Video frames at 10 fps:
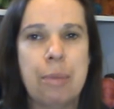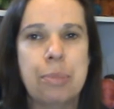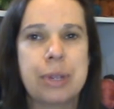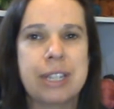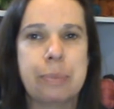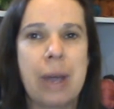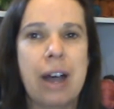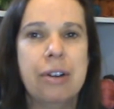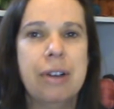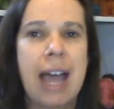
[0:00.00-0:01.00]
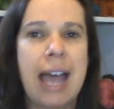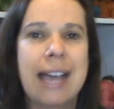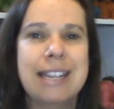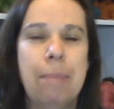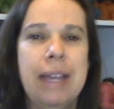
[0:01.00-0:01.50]
book as well.
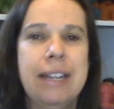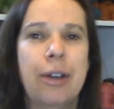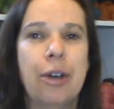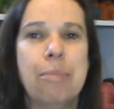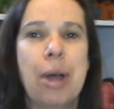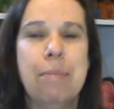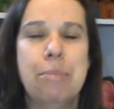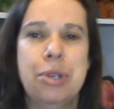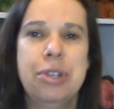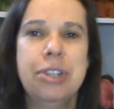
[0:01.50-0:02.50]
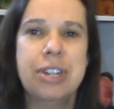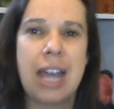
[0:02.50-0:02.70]
And depending on my mood